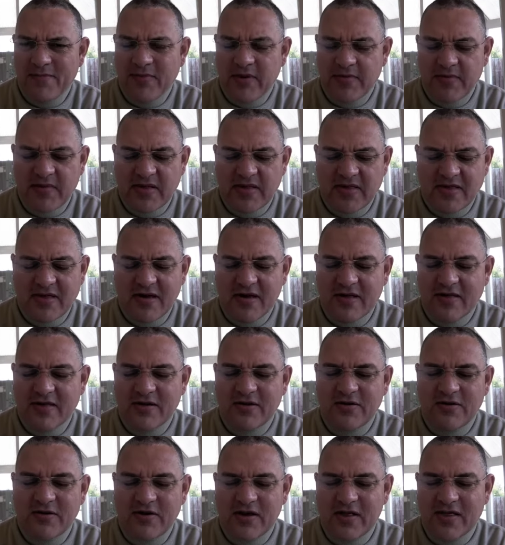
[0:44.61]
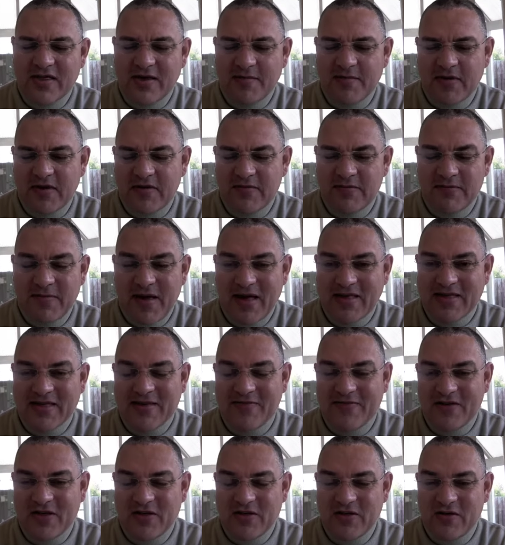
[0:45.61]
I mean, start to look at some of the
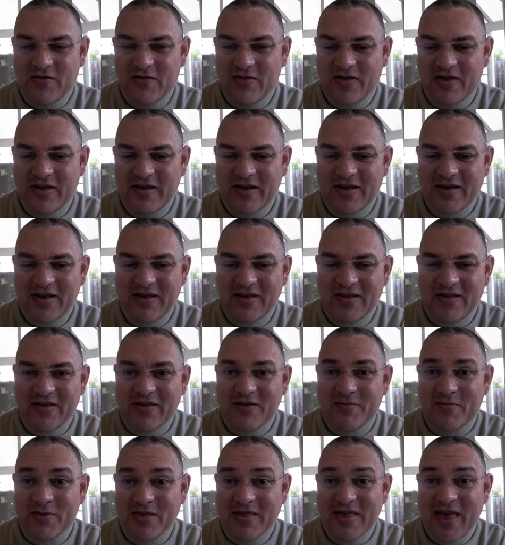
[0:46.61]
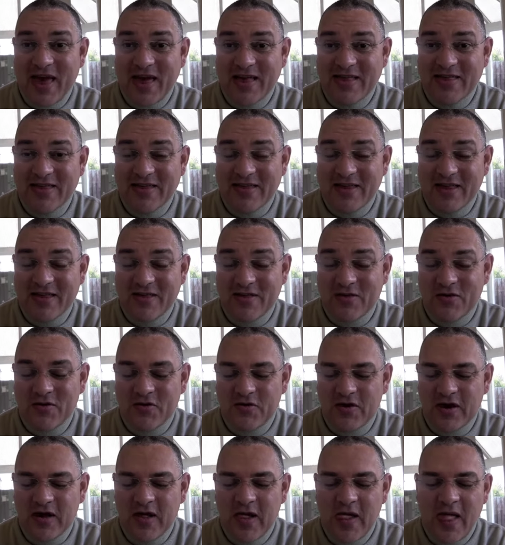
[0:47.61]
massive issues that are going to pertain to this
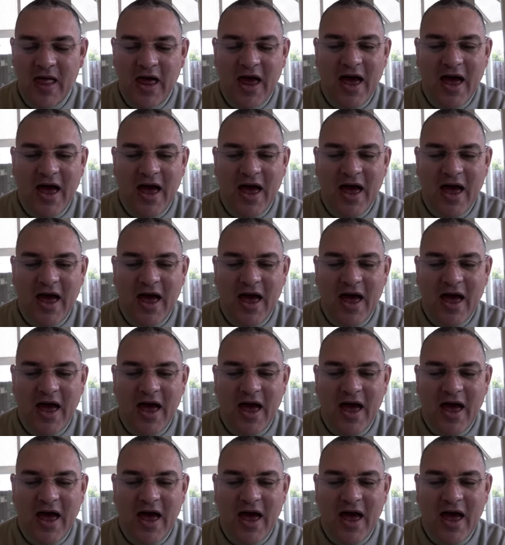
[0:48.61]
story